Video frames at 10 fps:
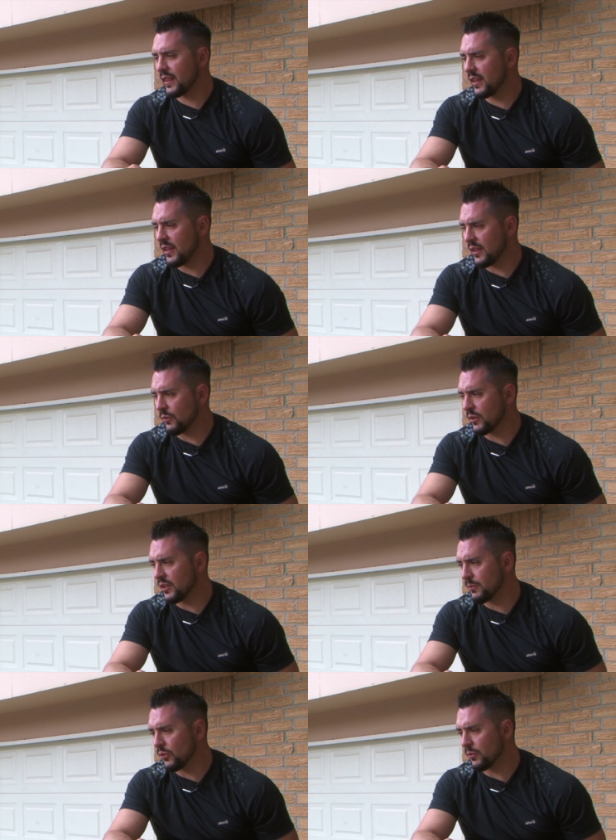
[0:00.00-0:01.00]
and when
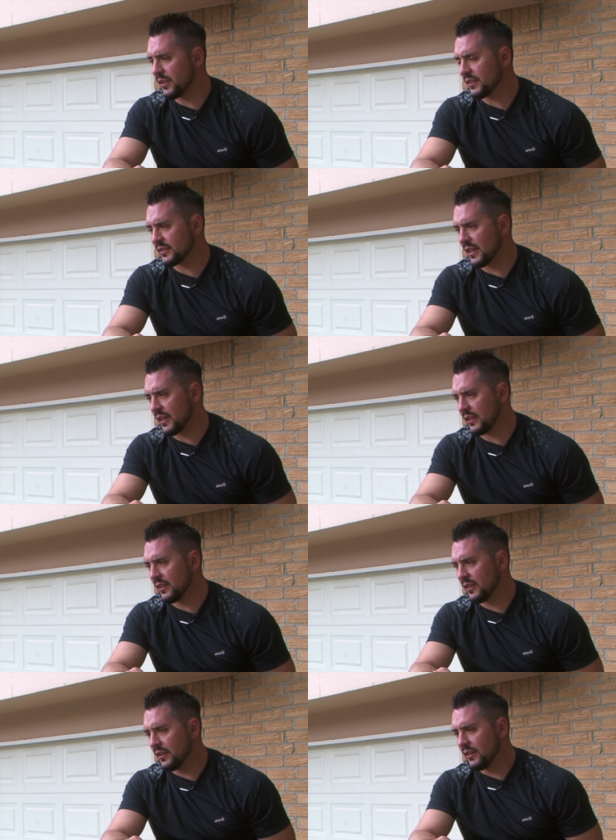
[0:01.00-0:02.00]
he pulled me aside,
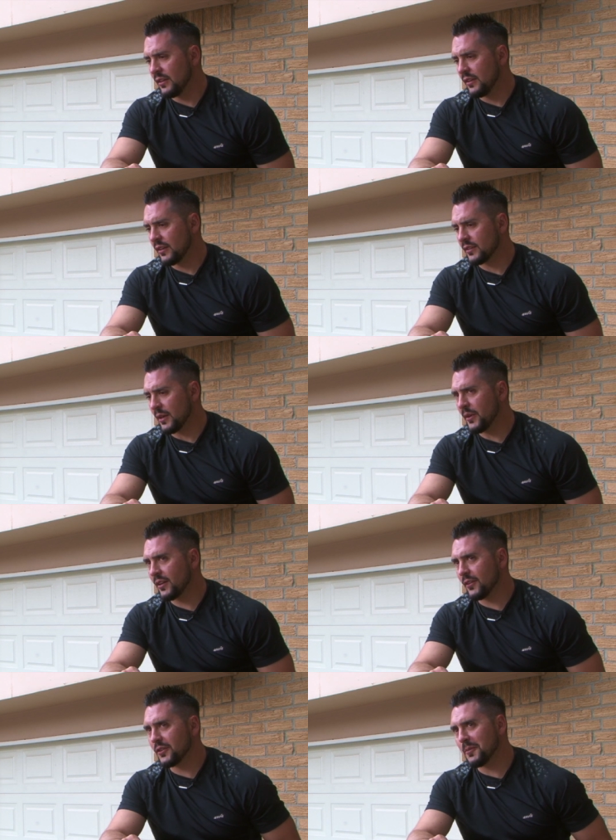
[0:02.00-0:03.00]
because I've been
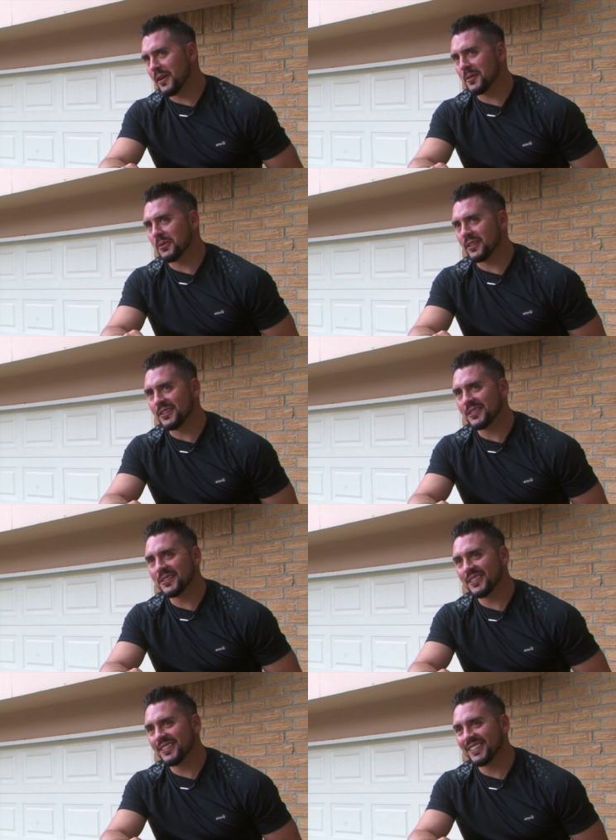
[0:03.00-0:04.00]
cuffed up by the
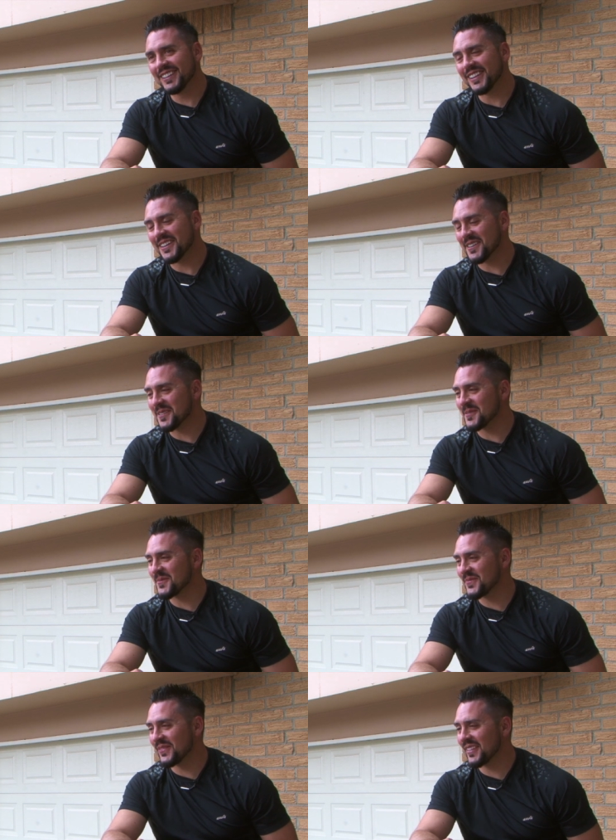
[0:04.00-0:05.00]
police,
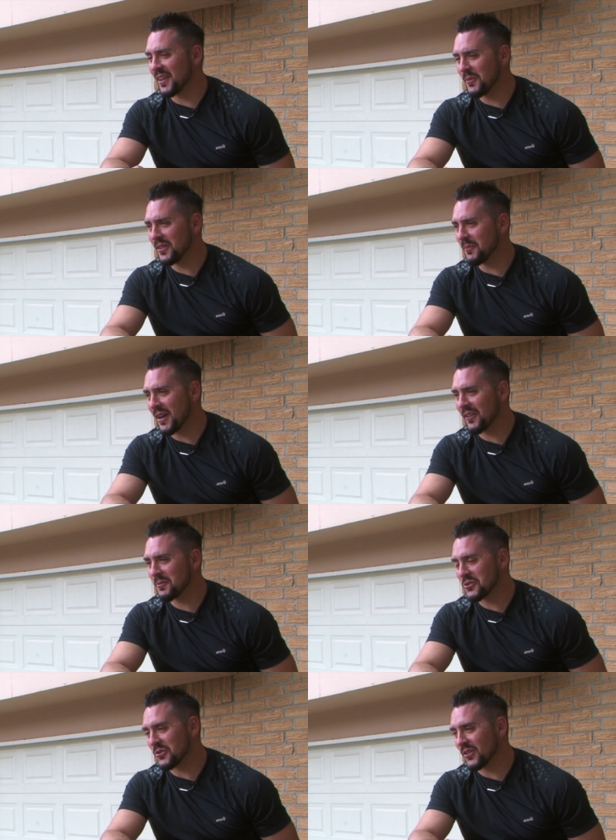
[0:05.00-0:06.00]
I've been in the back of
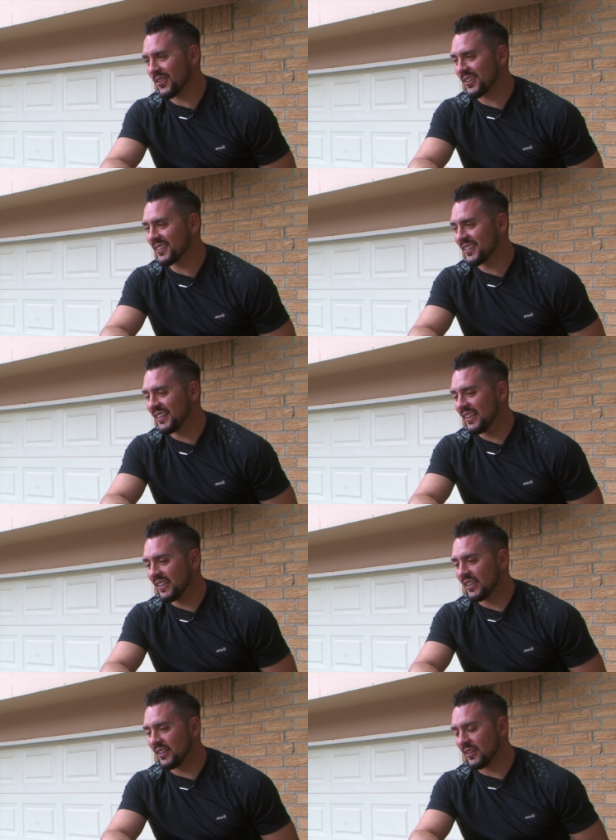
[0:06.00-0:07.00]
a patrol car,
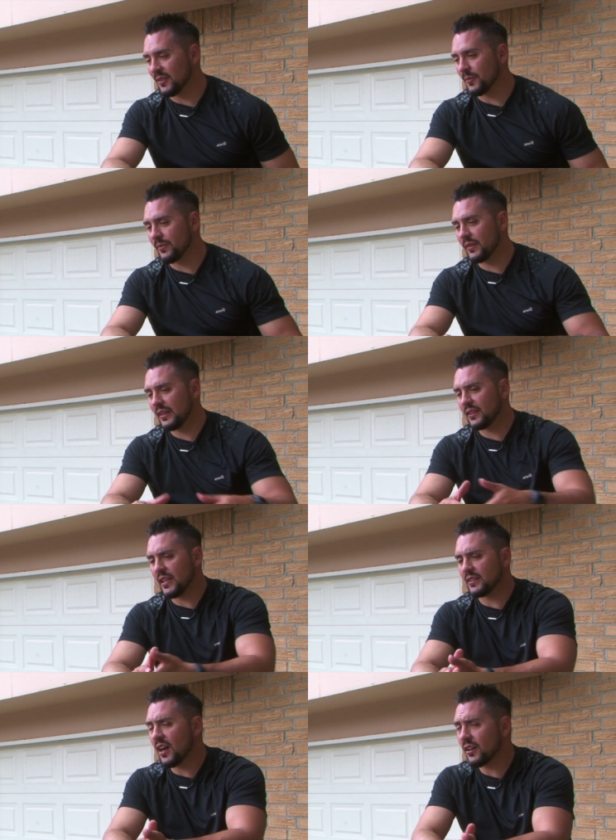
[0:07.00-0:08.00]

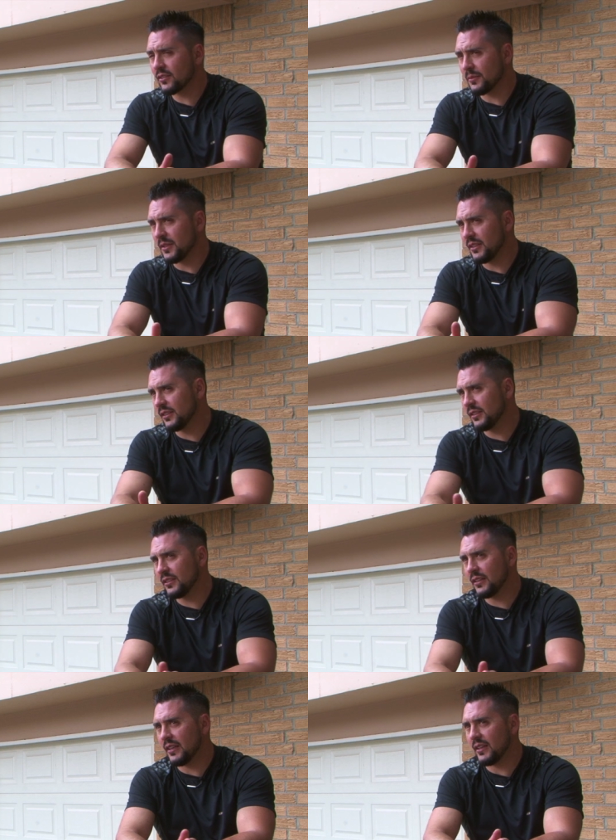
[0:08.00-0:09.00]
they talked to me,
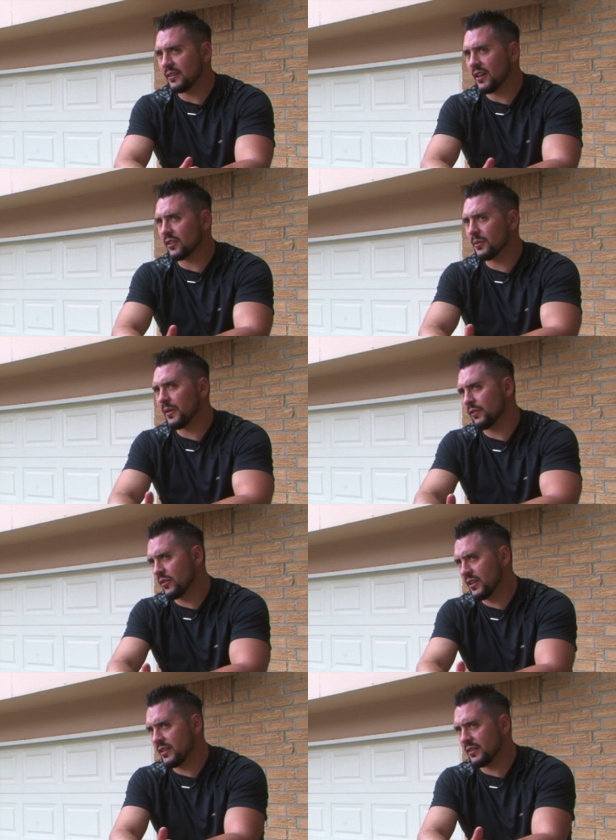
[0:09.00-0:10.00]
and they talked to my
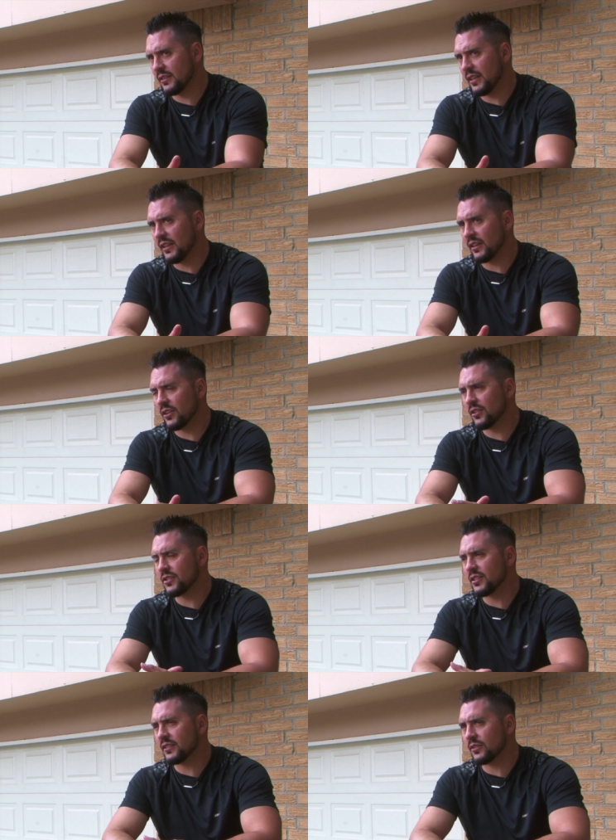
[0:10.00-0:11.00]
friends, and they
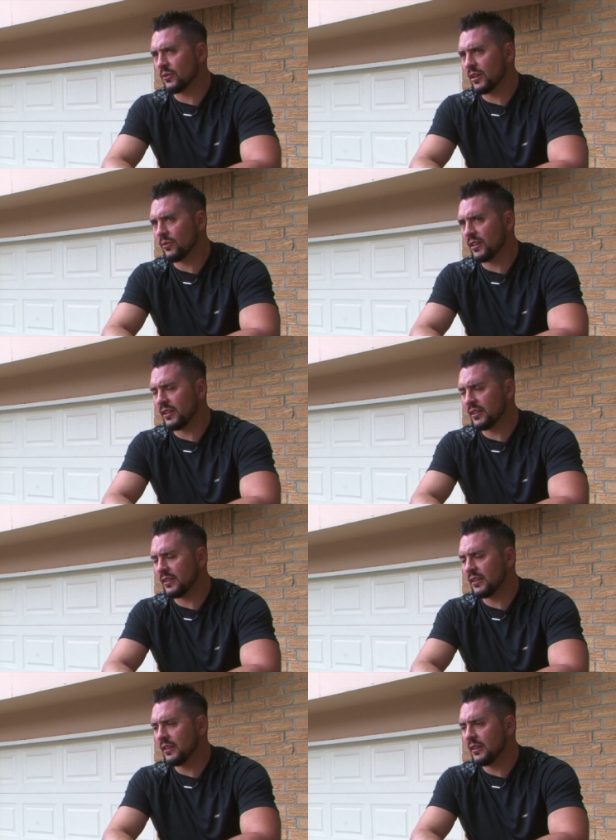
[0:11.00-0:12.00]
encouraged us the right way, and